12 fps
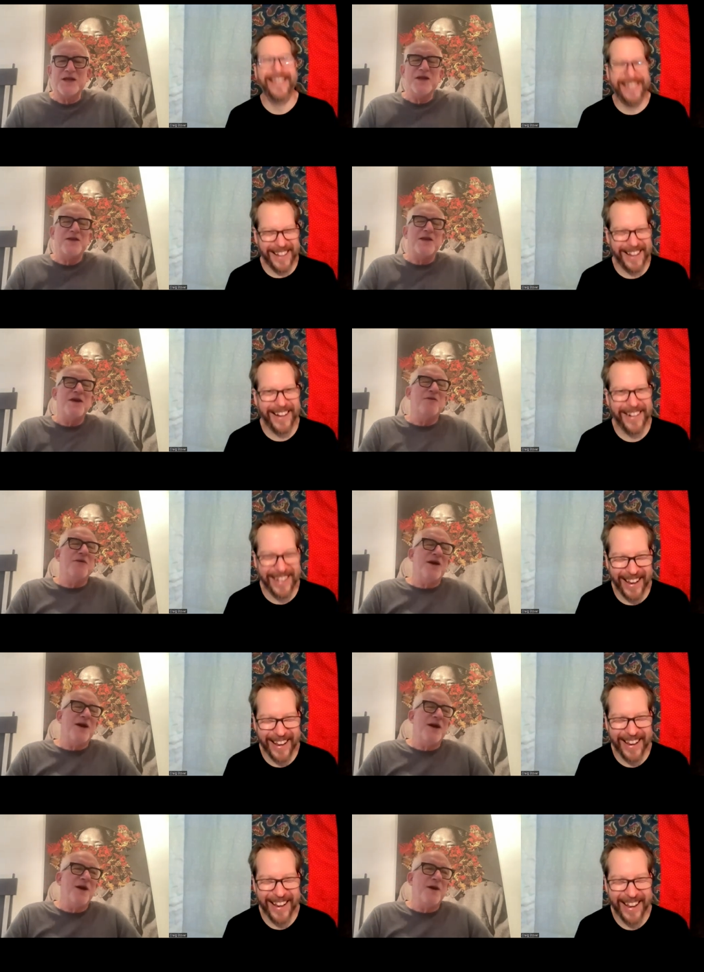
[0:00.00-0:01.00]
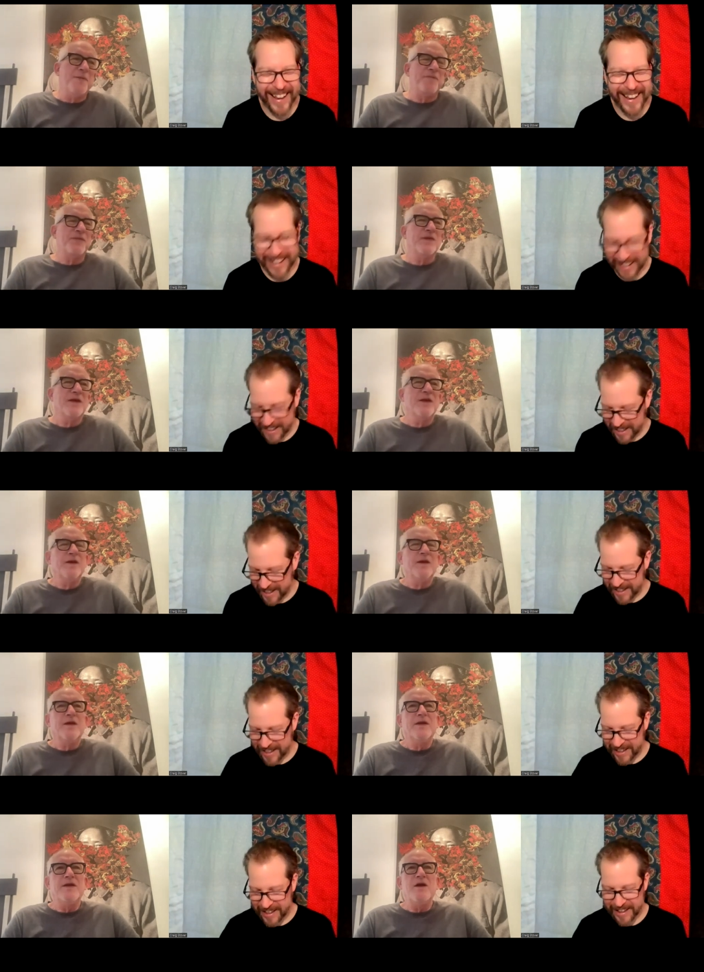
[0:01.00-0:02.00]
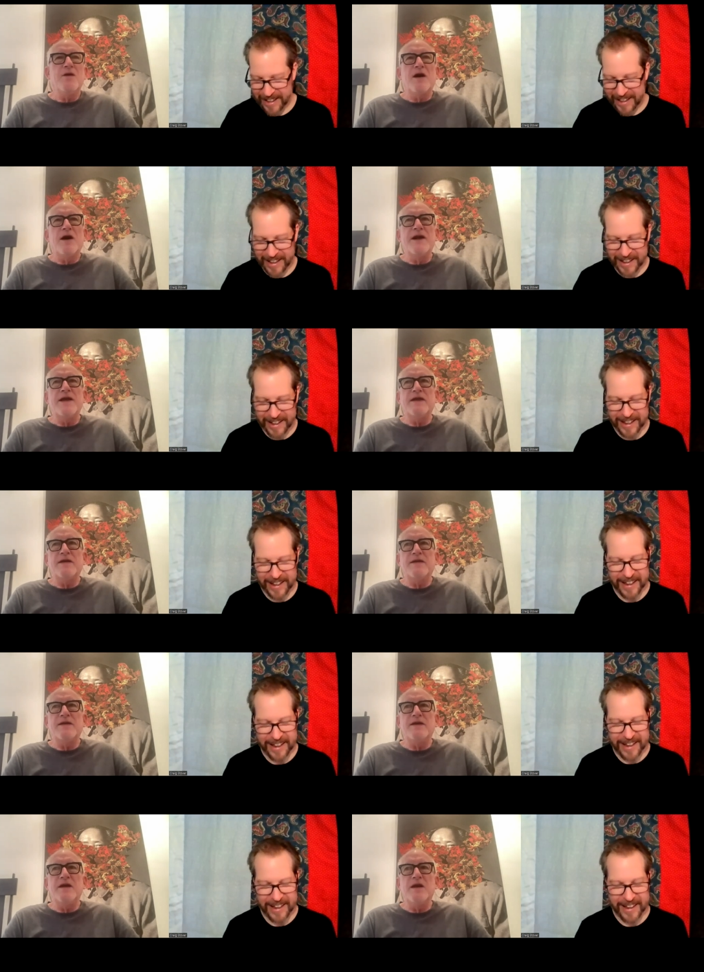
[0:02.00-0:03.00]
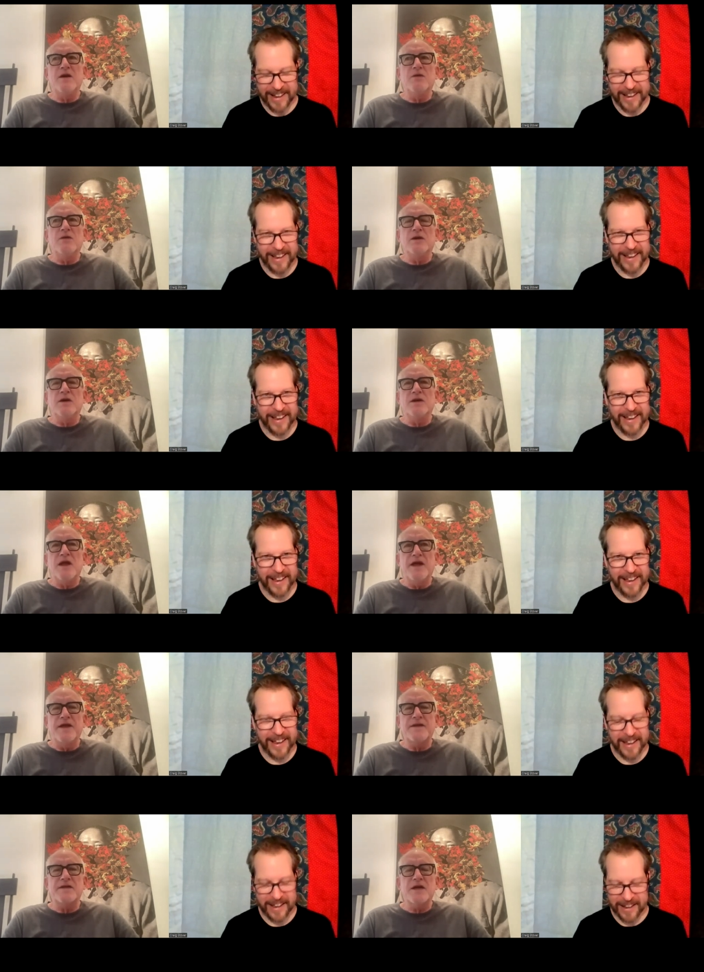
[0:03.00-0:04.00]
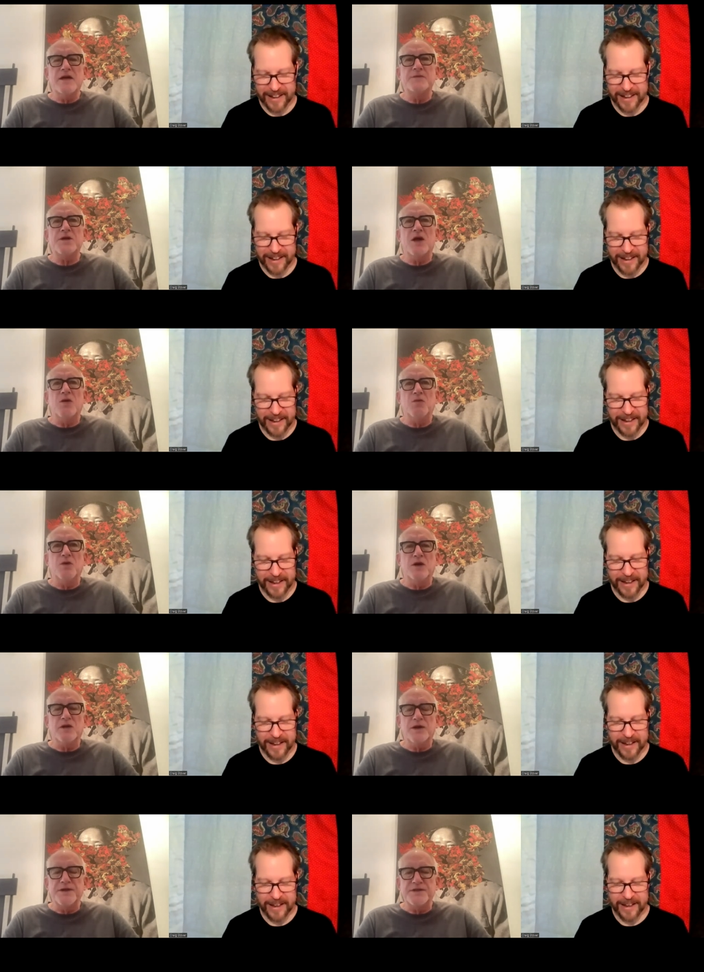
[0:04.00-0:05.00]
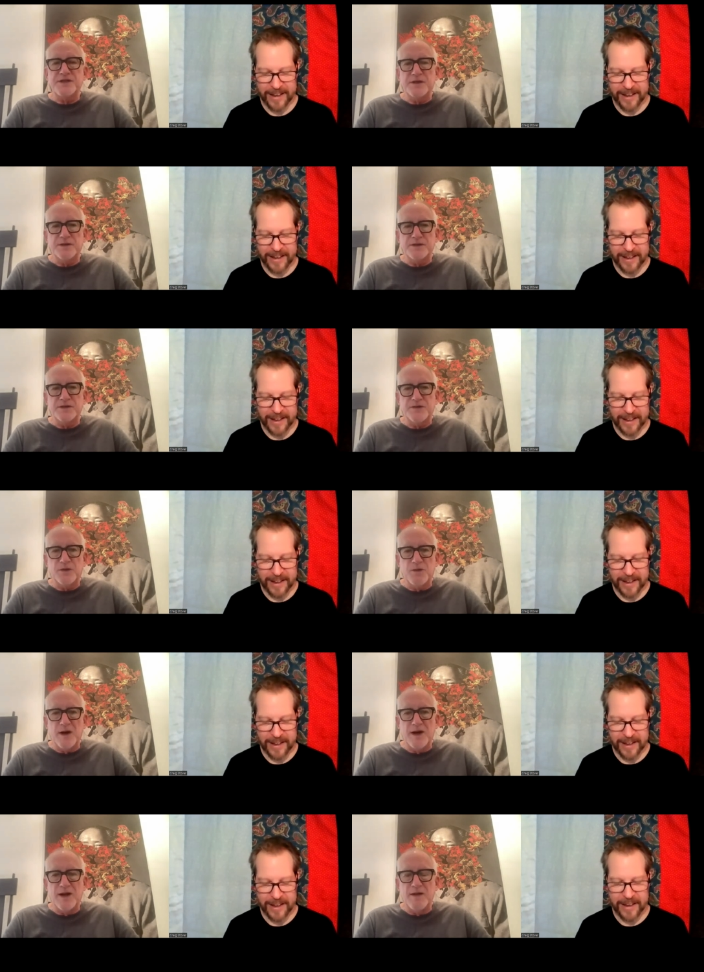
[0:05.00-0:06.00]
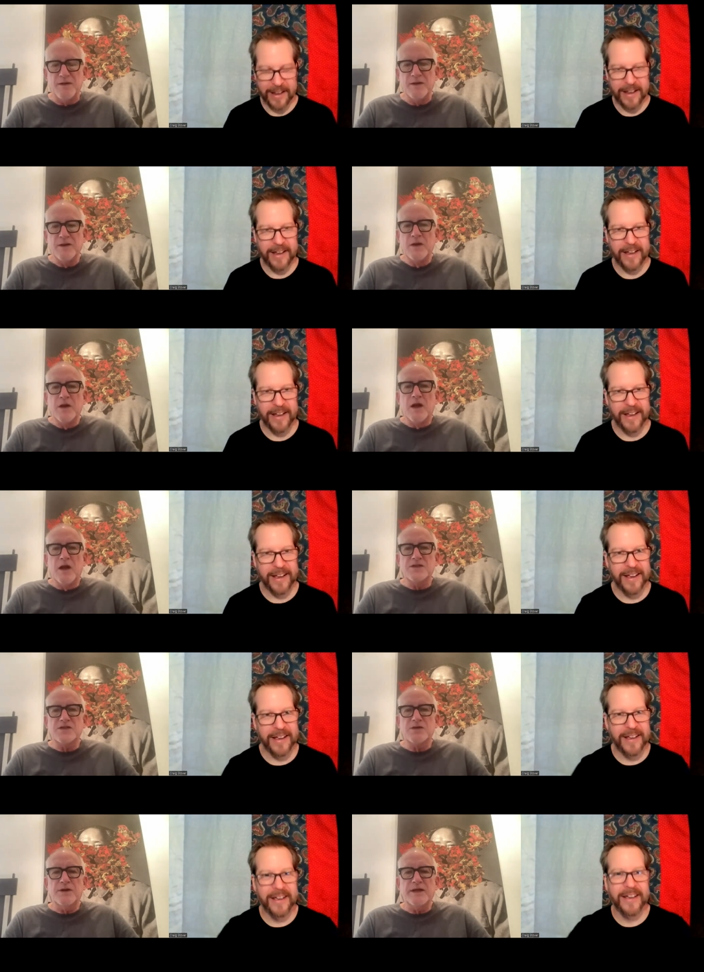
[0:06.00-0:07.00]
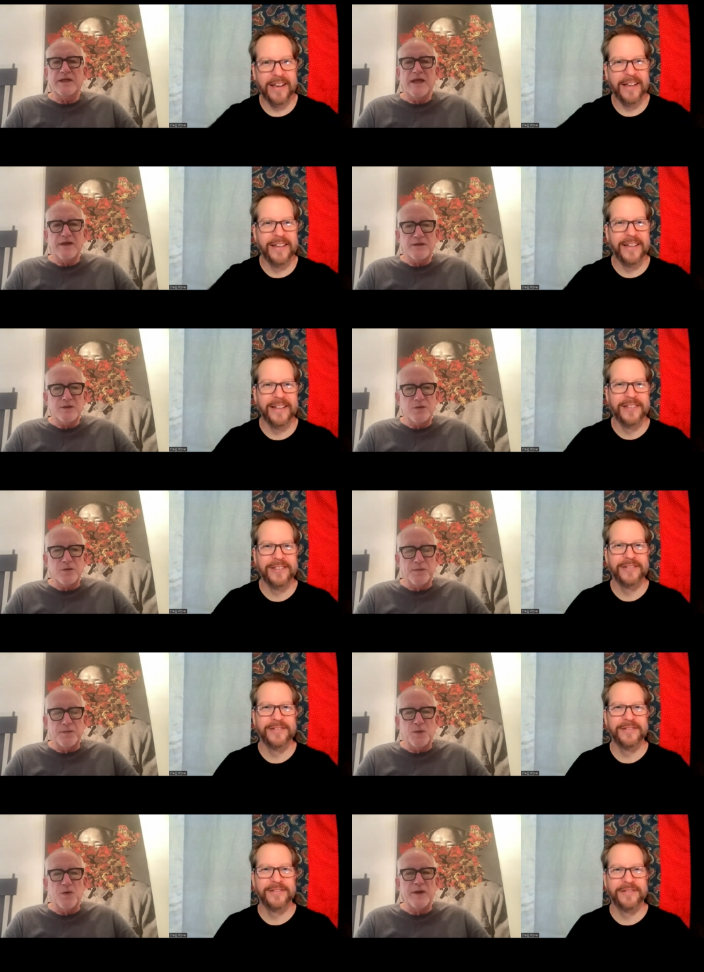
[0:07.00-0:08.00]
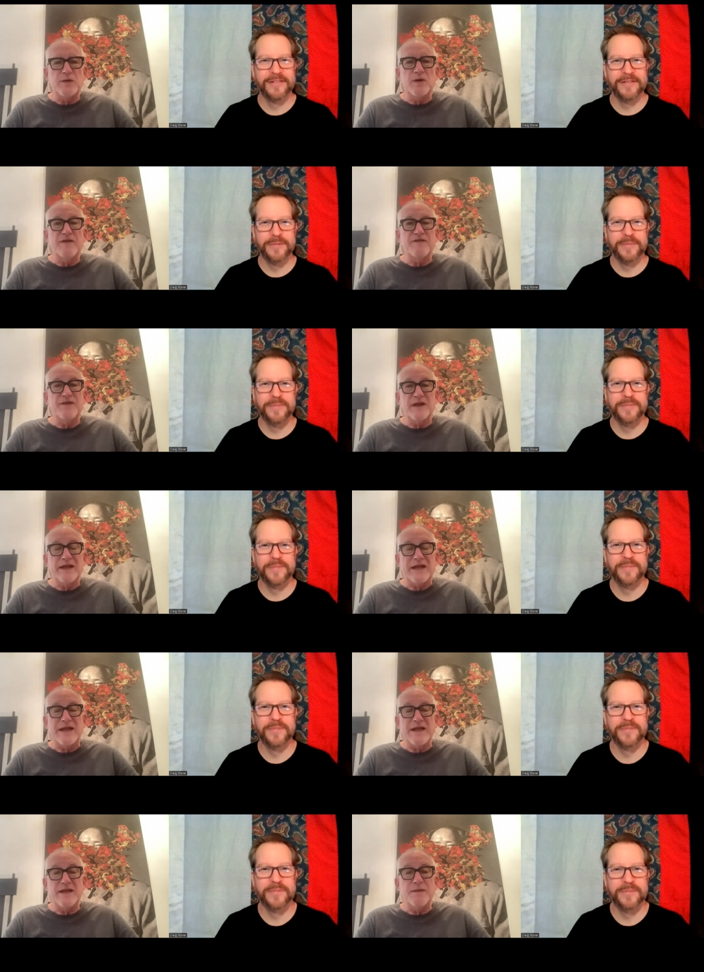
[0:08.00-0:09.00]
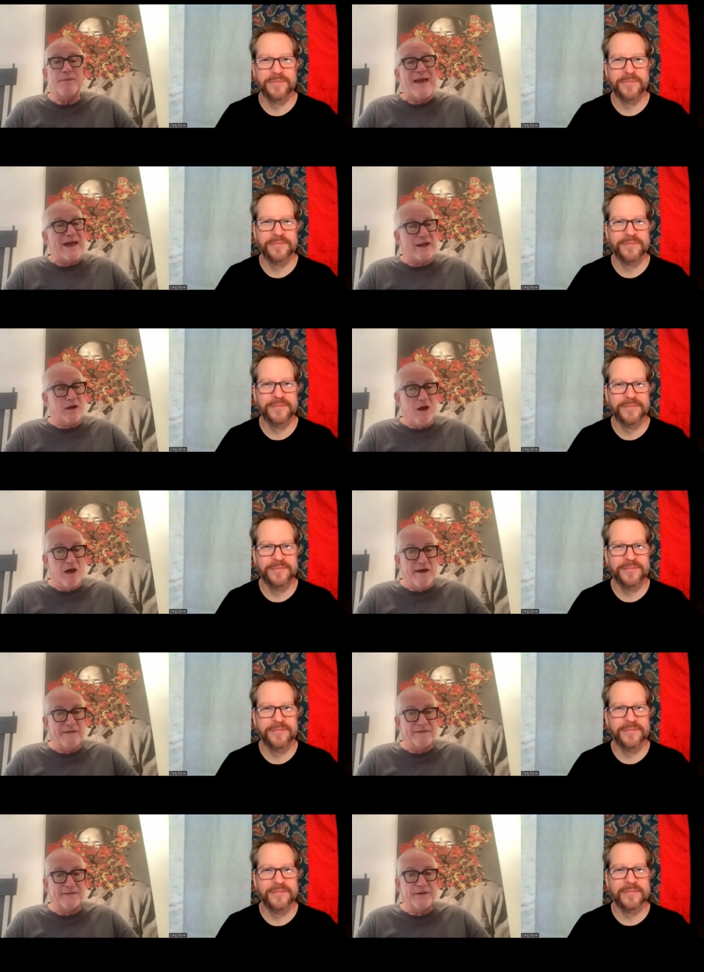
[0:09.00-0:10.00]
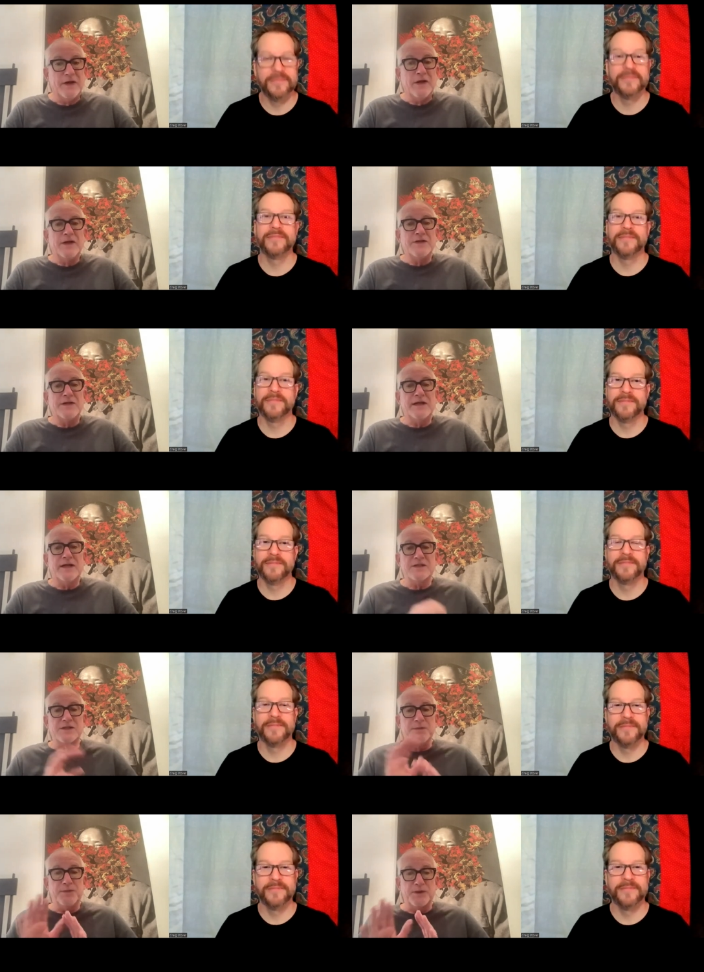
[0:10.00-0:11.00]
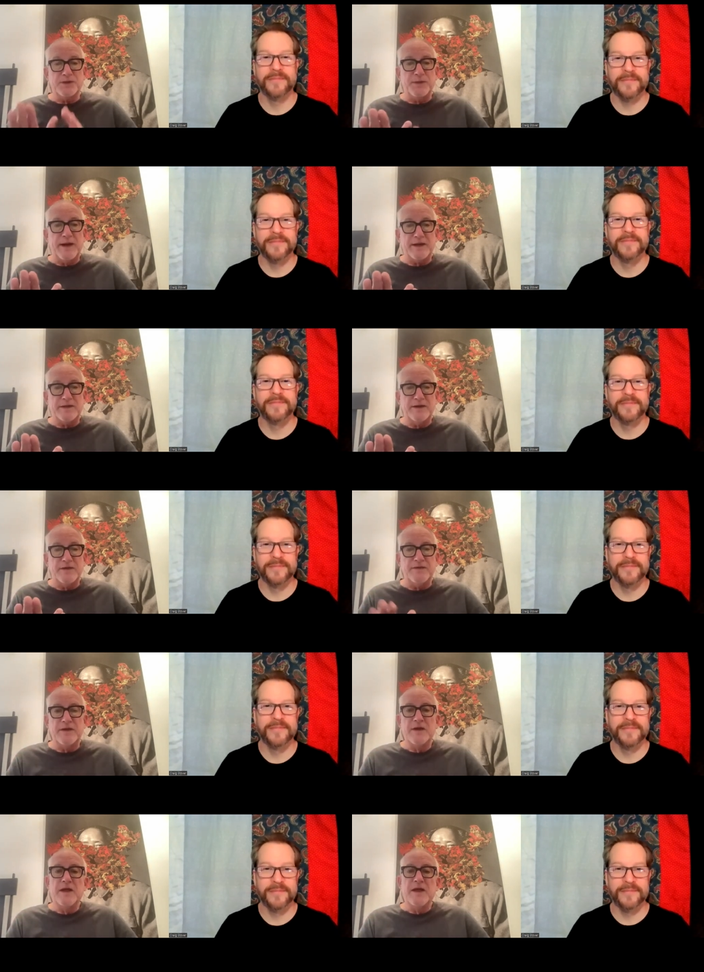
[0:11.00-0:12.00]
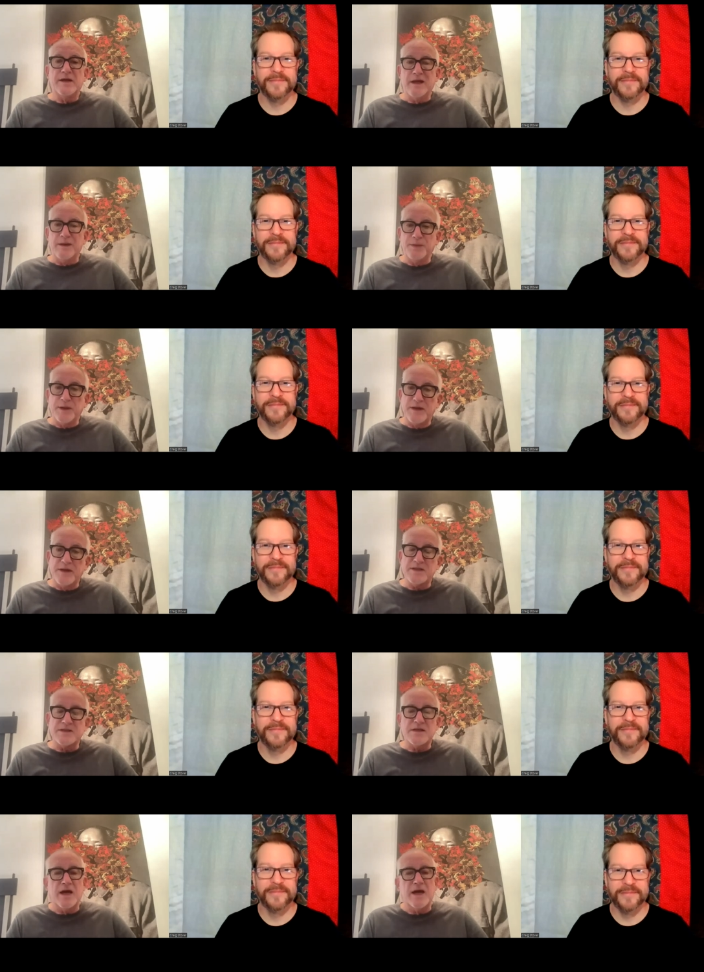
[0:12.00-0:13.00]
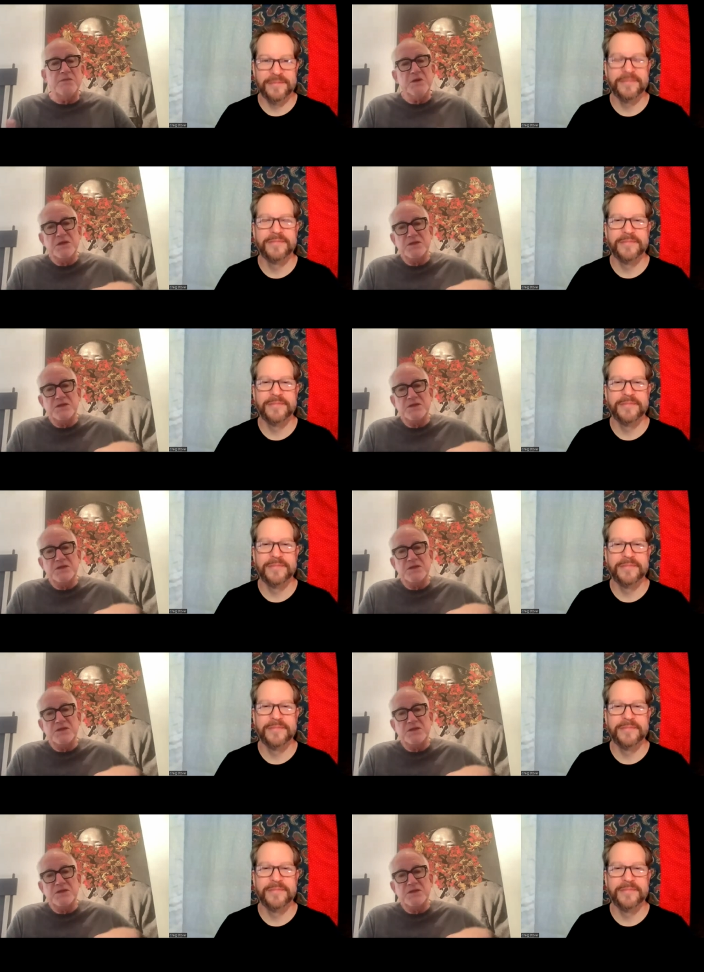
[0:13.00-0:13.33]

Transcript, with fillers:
Speaker 1: yes, no, okay. Um, no, I you know a lot of times I'll work on a series for a while I'll sort of get it to a point where I feel like I need to back off mm. to get some perspective, kind of put it aside,